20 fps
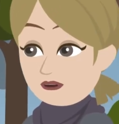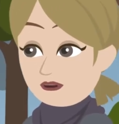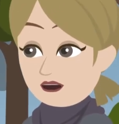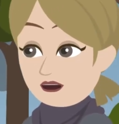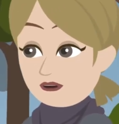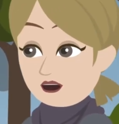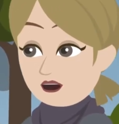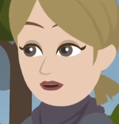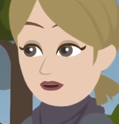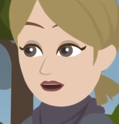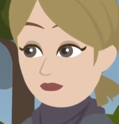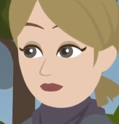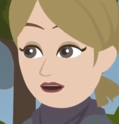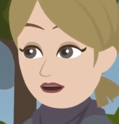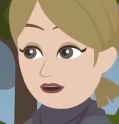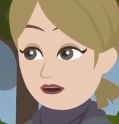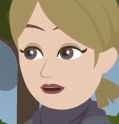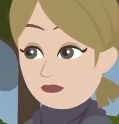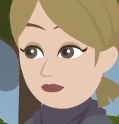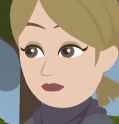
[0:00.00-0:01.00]
day, every
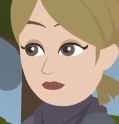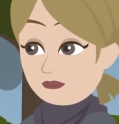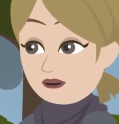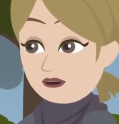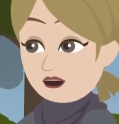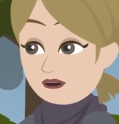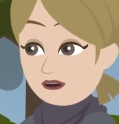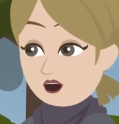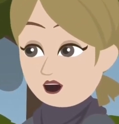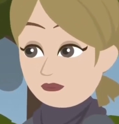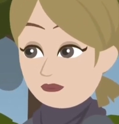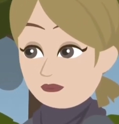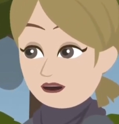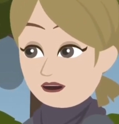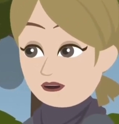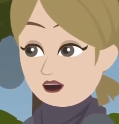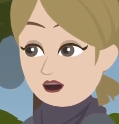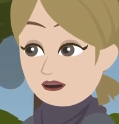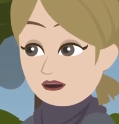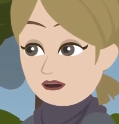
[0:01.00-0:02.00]
day, you're offering
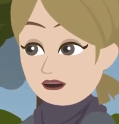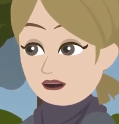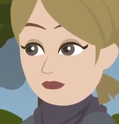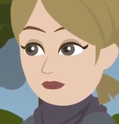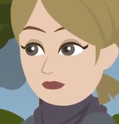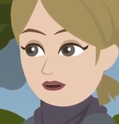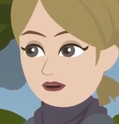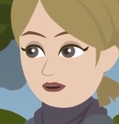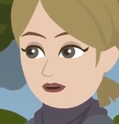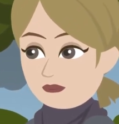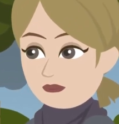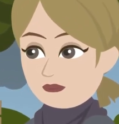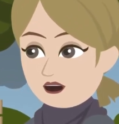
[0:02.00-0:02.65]
vibrations.